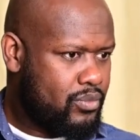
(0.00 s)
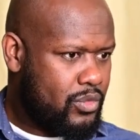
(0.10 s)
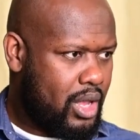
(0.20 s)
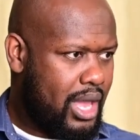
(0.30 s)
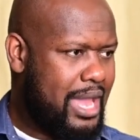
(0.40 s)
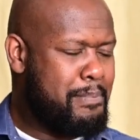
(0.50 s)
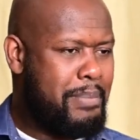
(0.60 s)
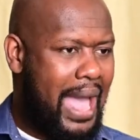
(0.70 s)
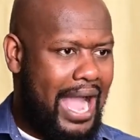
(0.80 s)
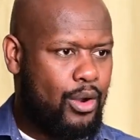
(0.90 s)
a
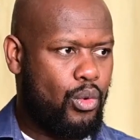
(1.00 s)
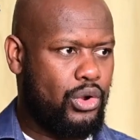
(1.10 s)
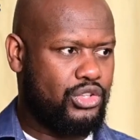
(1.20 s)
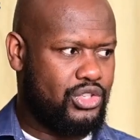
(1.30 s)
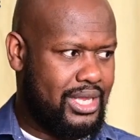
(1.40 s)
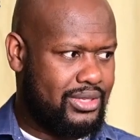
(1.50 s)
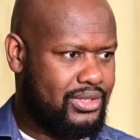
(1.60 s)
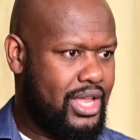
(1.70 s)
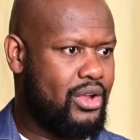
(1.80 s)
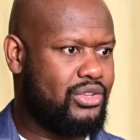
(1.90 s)
backwardsness,
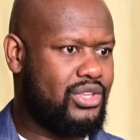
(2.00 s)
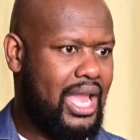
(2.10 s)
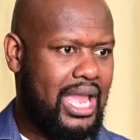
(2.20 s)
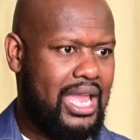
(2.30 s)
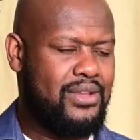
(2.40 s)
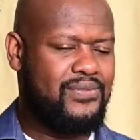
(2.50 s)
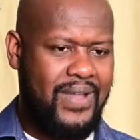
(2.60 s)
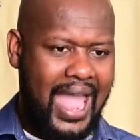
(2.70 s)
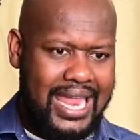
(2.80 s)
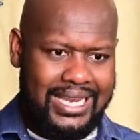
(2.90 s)
there's a
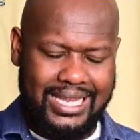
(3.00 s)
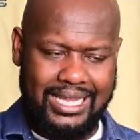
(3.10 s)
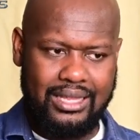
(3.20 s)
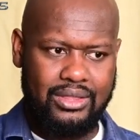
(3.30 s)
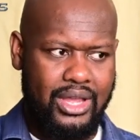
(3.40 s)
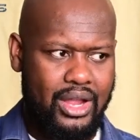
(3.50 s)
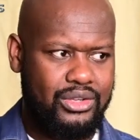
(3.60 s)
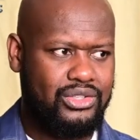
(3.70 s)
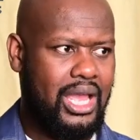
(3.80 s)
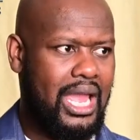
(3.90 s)
vanity,
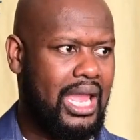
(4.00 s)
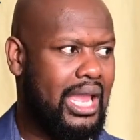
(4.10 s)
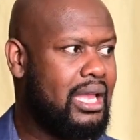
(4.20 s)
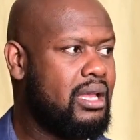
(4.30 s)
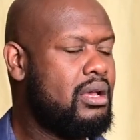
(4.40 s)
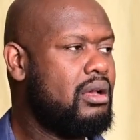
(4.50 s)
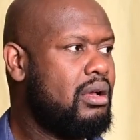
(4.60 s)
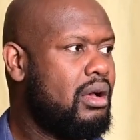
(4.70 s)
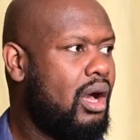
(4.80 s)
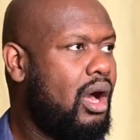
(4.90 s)
there's a,
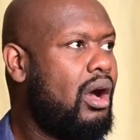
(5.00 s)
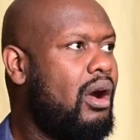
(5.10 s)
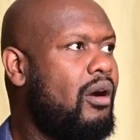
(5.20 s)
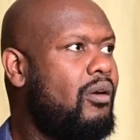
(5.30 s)
uh,